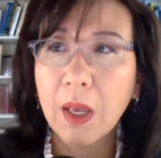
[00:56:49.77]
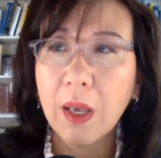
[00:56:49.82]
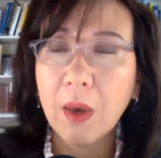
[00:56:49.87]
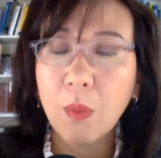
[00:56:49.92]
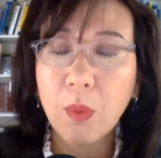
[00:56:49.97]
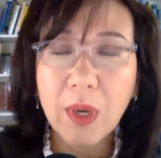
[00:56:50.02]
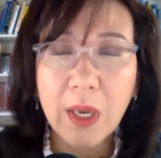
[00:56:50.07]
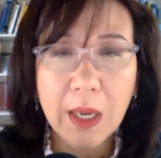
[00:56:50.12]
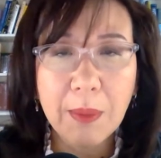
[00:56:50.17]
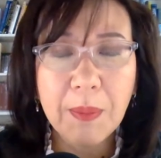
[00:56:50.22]

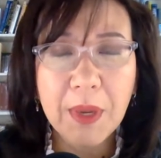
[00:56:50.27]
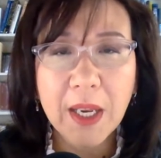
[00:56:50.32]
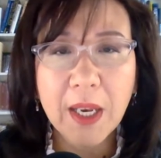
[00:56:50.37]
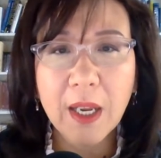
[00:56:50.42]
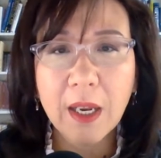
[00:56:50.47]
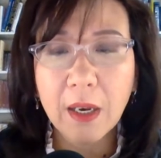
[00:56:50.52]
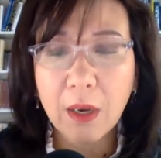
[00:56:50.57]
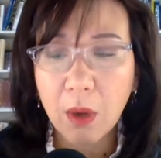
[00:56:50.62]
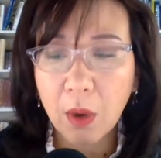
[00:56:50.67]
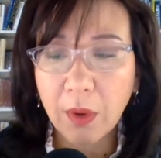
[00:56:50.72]
we
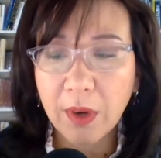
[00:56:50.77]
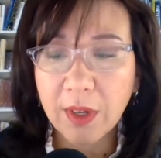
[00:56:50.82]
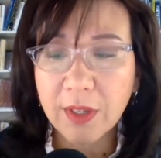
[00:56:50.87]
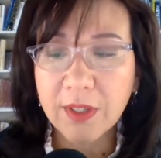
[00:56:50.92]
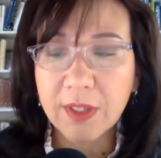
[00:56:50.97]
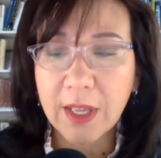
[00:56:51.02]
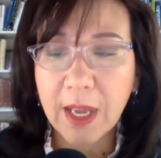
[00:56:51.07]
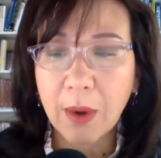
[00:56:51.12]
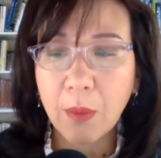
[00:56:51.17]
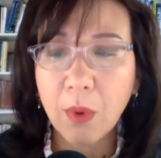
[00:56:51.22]
immediately notice
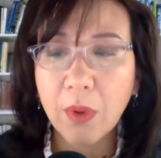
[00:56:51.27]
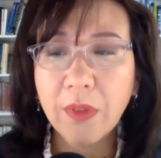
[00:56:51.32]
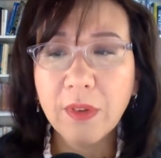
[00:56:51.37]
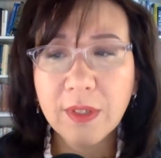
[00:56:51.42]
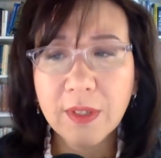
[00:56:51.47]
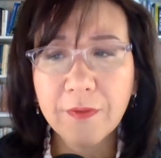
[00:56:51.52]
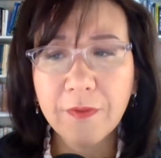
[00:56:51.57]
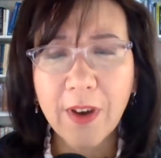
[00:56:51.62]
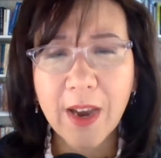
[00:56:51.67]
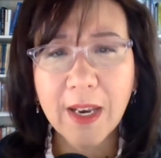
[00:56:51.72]
that, well,
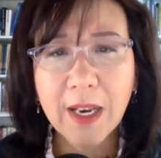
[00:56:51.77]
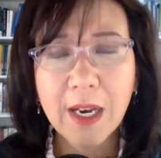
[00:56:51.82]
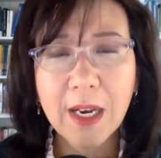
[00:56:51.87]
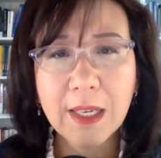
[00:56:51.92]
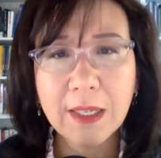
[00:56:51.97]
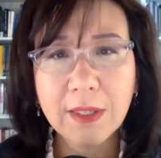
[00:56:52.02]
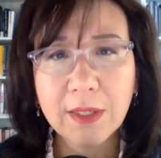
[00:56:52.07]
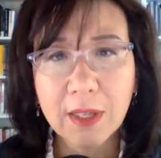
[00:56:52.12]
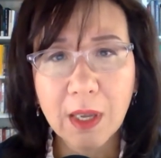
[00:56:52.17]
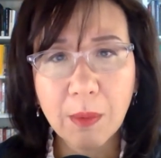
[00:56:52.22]
there's finally
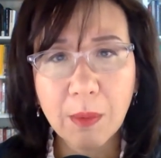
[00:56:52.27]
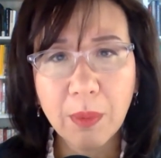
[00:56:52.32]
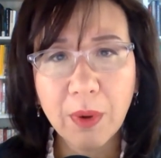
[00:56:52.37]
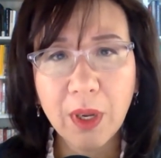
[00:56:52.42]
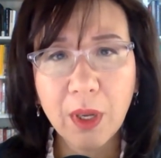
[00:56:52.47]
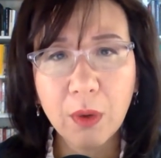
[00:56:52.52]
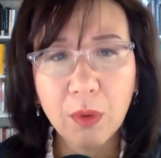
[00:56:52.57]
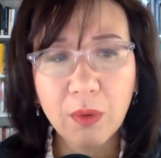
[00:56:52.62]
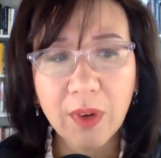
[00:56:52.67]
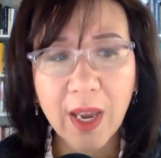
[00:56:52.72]
somebody
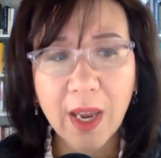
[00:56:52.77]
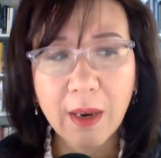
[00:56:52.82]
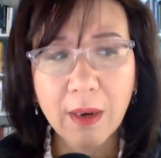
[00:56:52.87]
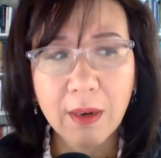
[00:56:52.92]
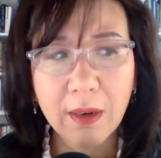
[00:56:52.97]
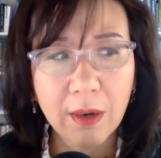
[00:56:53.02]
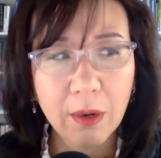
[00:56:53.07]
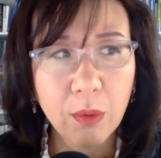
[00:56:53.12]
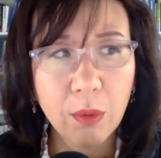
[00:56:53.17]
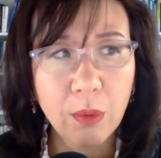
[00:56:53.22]
who
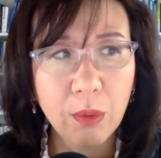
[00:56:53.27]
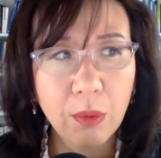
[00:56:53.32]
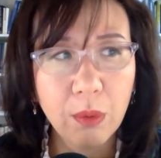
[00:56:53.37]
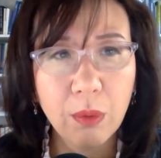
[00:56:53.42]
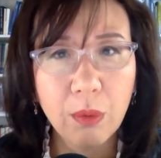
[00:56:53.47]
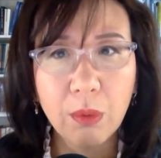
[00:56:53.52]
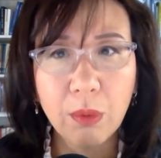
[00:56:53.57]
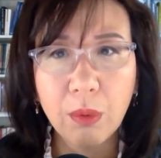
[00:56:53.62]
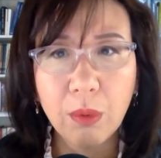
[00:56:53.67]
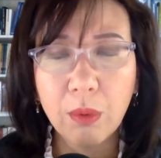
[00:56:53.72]

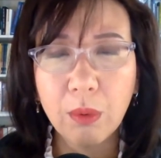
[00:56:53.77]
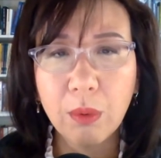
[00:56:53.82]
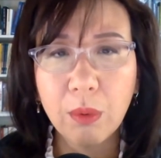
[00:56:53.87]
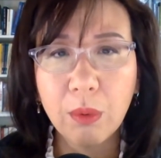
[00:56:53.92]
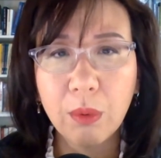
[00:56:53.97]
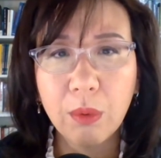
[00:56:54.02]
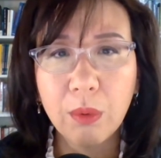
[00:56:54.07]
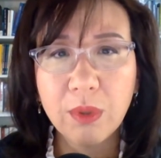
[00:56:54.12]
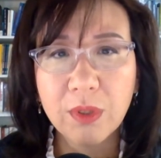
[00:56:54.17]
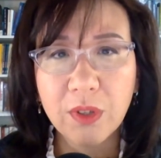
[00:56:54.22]

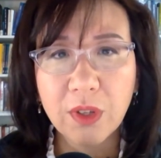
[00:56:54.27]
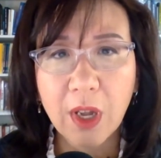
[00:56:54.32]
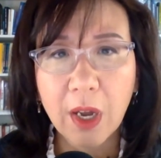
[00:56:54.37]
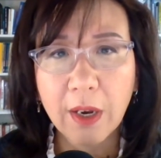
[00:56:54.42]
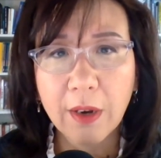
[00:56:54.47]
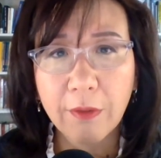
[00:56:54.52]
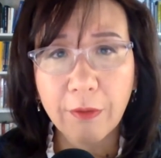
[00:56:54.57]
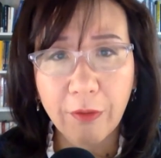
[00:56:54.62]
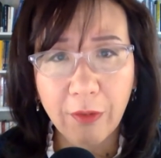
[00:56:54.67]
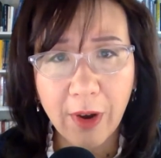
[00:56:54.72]
is not
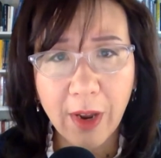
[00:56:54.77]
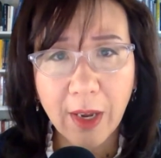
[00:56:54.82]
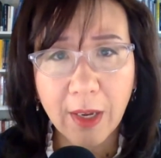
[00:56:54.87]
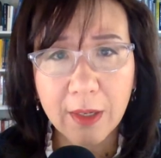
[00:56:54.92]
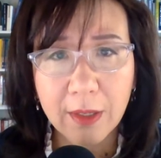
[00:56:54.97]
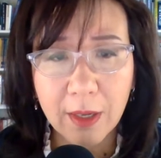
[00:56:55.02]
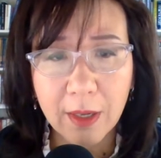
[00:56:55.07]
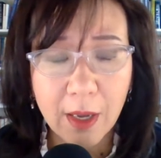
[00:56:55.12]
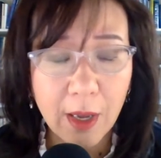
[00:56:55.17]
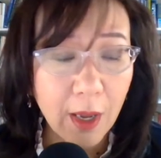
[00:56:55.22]

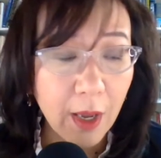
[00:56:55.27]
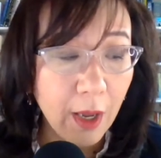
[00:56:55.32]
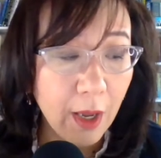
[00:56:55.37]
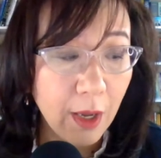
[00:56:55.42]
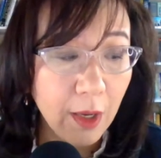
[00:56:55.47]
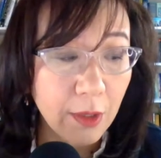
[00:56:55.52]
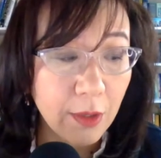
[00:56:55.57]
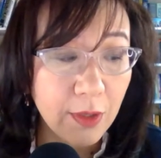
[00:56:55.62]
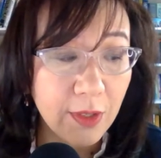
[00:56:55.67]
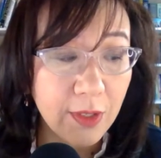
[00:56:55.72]
afraid
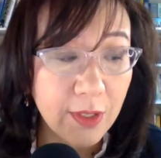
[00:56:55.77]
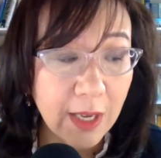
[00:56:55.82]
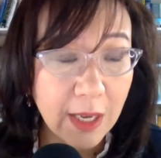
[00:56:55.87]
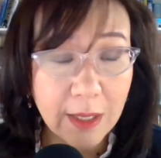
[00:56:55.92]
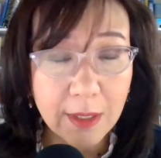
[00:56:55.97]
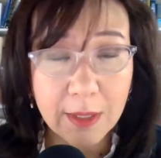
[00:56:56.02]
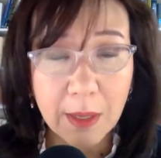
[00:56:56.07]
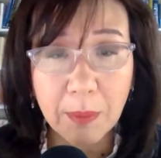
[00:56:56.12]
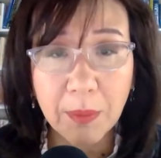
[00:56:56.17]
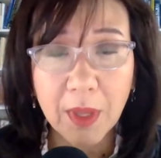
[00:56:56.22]
to say
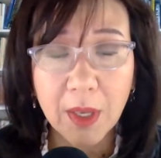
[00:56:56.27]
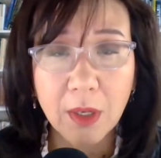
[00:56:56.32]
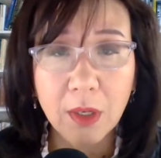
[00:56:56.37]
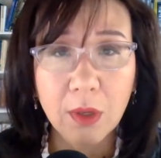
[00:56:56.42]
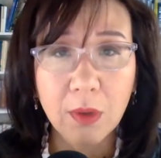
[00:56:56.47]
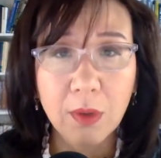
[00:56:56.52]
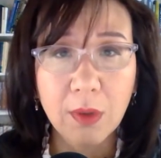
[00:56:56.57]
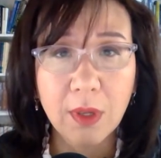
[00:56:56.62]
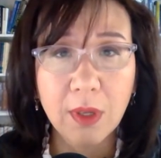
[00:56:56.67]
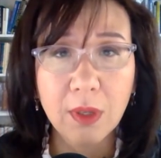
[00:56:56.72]
something
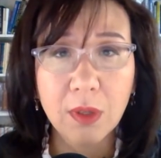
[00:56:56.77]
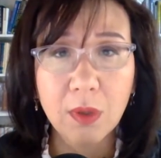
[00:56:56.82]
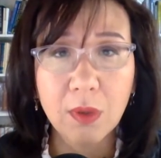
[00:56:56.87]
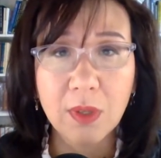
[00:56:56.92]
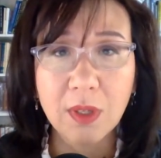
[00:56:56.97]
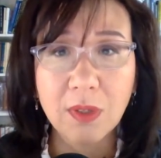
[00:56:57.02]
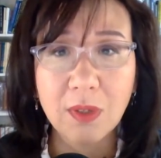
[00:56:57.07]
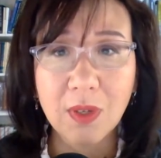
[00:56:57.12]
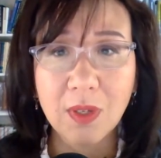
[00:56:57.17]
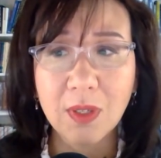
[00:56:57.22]
to the
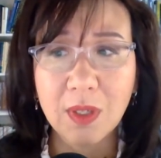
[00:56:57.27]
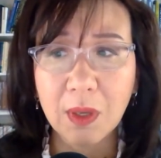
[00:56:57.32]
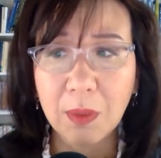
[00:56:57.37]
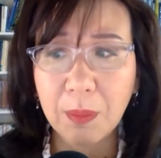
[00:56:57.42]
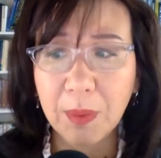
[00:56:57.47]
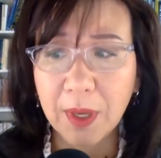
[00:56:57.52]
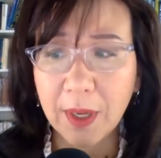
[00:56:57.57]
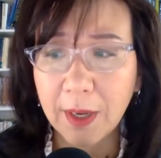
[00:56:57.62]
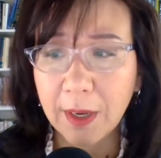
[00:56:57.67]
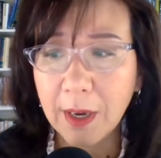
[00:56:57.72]

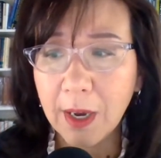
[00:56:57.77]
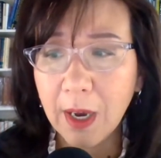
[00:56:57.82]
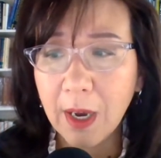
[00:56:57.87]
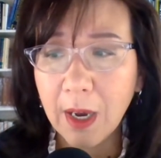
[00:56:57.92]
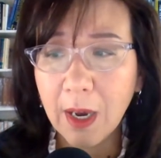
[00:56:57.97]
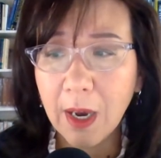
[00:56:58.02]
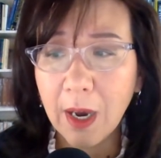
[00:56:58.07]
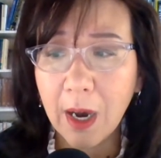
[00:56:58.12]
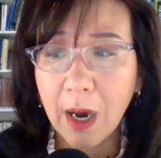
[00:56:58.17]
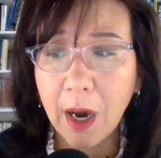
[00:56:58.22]
CCP.
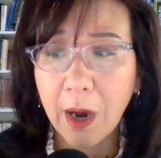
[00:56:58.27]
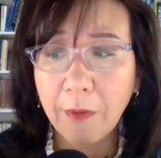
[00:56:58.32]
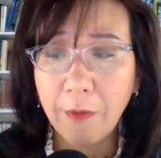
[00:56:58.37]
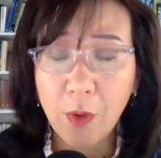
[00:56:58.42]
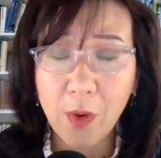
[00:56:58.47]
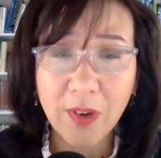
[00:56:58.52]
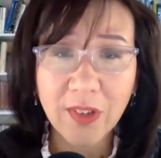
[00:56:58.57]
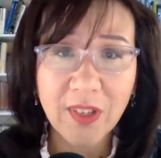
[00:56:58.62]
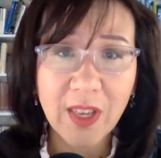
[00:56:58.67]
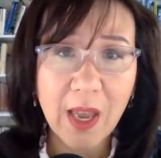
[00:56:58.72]
For
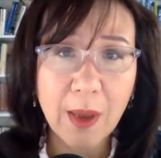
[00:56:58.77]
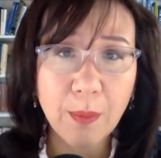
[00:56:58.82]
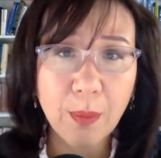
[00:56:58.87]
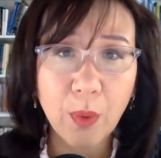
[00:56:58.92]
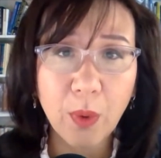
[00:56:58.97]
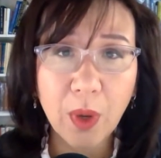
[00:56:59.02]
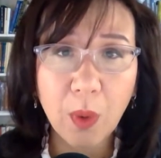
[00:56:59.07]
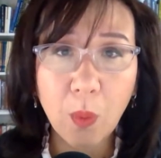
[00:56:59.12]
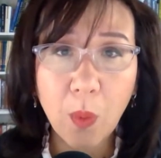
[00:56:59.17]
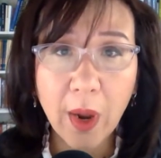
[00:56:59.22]
example,
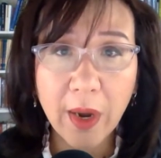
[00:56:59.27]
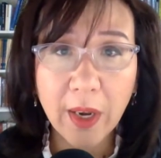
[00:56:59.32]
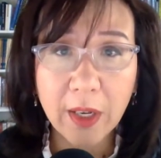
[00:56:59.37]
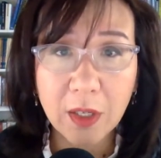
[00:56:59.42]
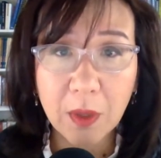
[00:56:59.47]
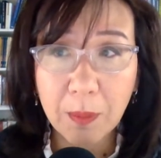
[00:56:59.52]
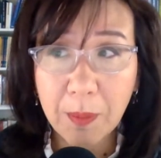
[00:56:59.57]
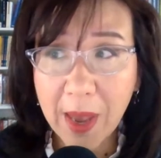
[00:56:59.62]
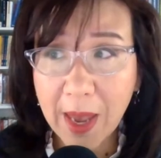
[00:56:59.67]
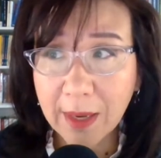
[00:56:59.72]
he wanted
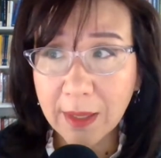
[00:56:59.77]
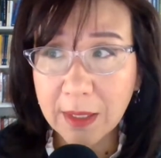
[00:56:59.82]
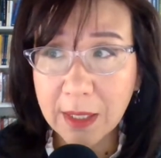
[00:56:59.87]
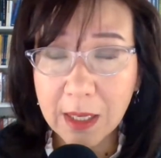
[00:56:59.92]
to ban